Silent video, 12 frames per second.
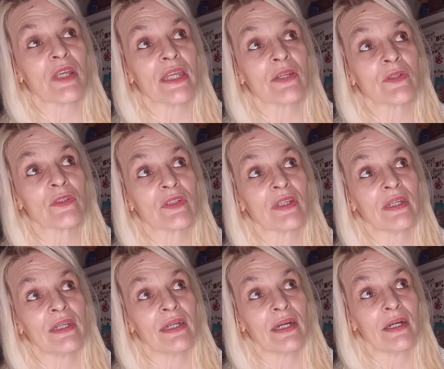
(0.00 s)
really good.
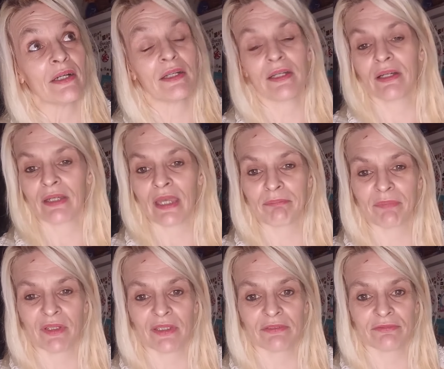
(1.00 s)
Uh, I had
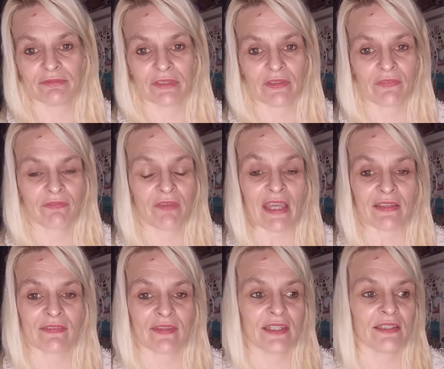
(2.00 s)
my first
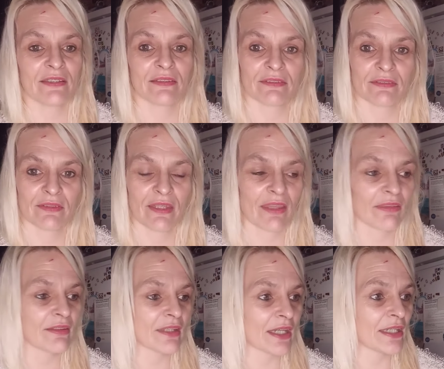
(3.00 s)
vaccine the
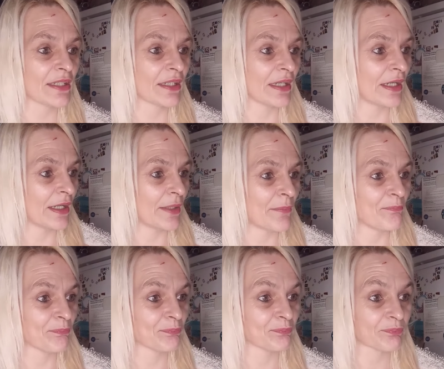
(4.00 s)
other day. Um,